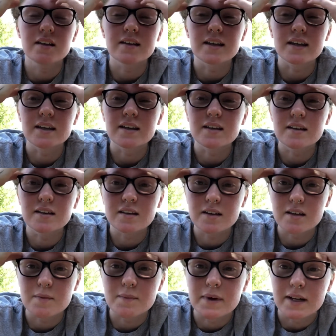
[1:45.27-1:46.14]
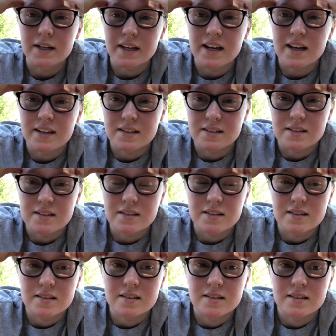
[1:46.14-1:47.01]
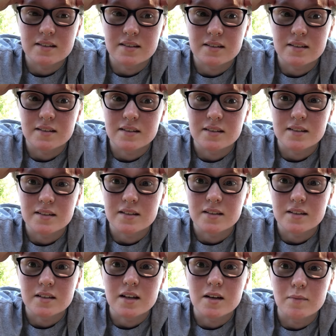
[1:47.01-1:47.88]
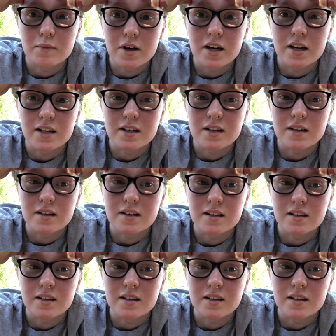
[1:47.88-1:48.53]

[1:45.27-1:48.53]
Like, come on, guys. Come on.